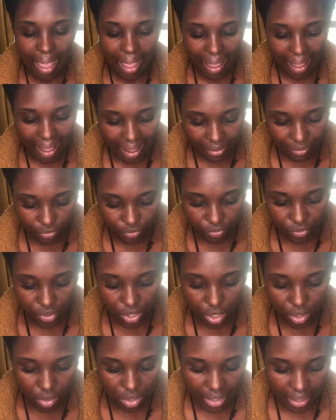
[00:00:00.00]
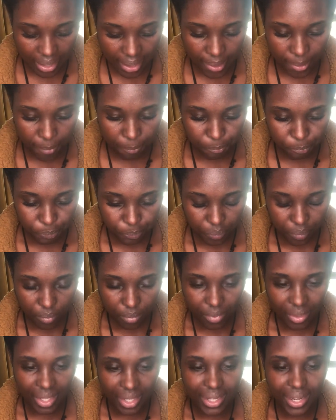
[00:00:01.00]
I feel that
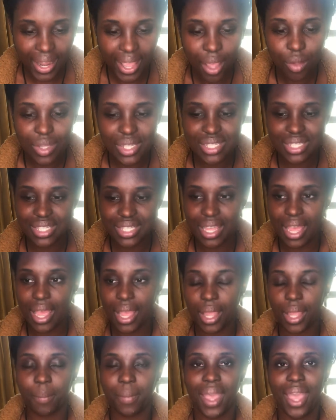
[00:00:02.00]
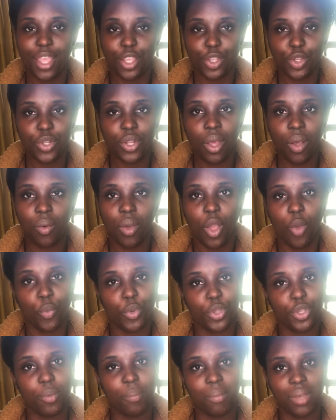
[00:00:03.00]
now it's time, you know,
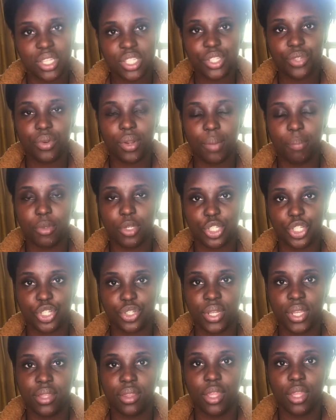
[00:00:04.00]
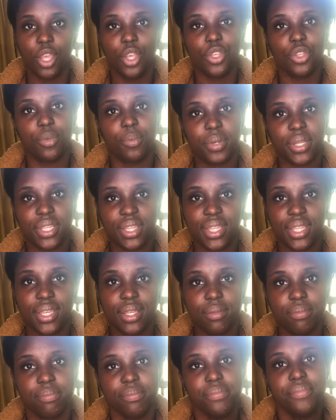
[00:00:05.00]
when you muster up your strength, you breathe
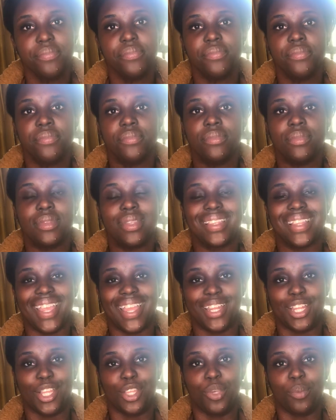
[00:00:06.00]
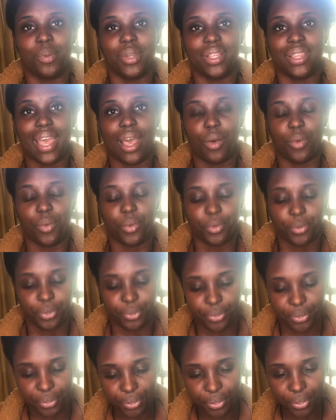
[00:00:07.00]
in and then you breathe out.
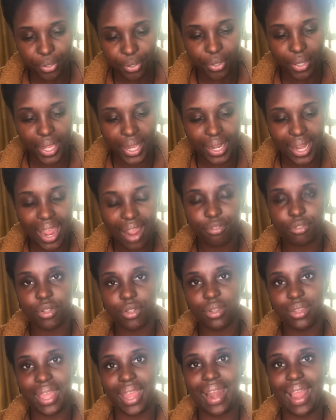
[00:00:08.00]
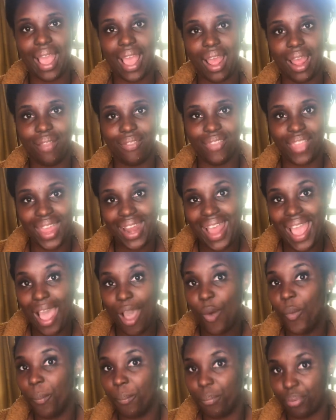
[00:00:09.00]
And after that
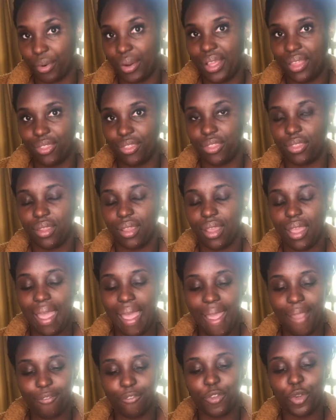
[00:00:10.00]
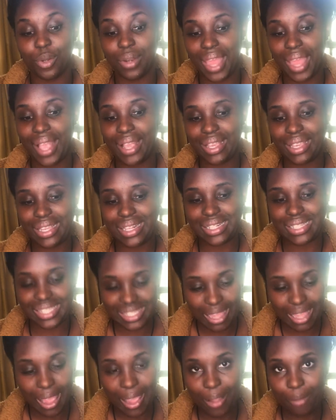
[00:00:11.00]
out breath, I feel like it's
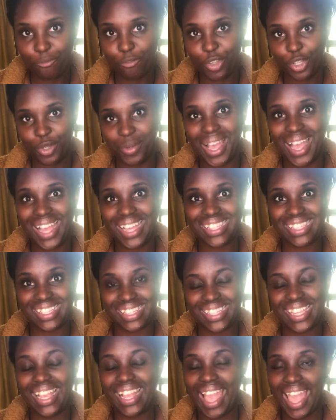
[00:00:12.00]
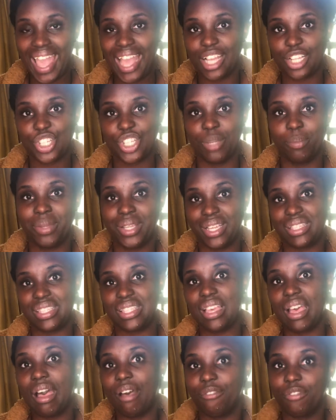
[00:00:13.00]
time for you guys to take action, because
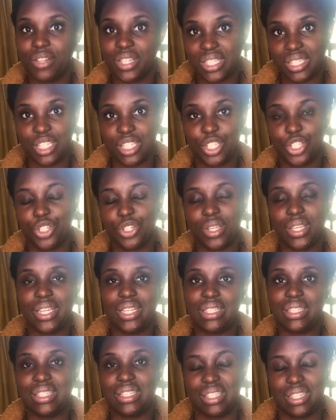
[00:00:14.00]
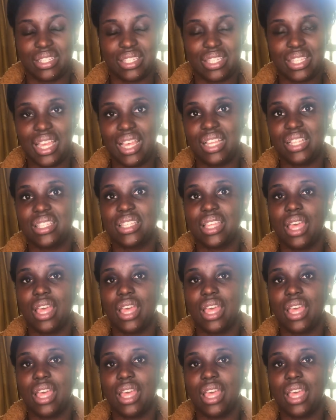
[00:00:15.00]
confidence is your key to success.